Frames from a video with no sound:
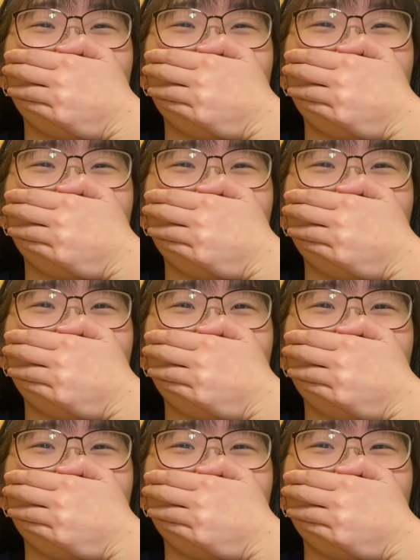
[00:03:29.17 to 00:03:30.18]

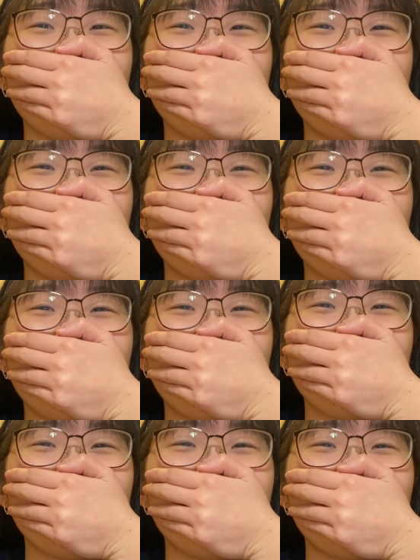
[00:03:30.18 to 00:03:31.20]

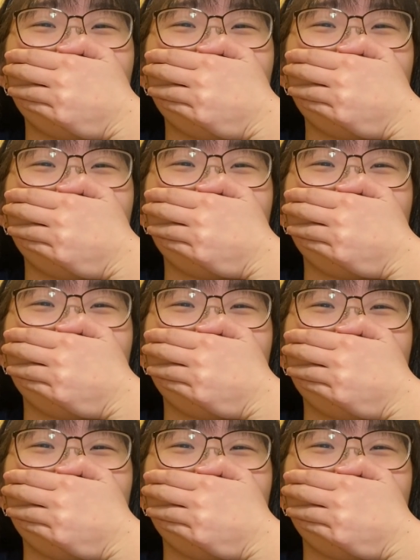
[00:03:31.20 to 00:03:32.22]

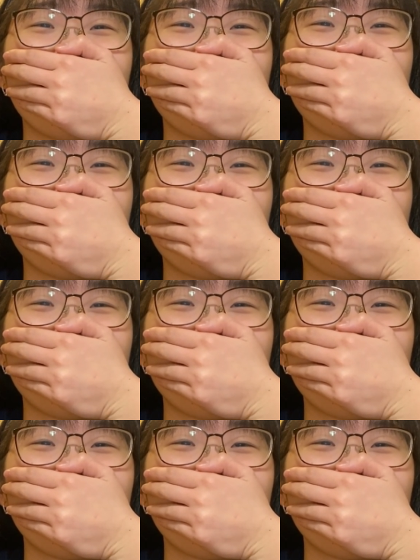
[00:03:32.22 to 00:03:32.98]
No one is speaking in this clip.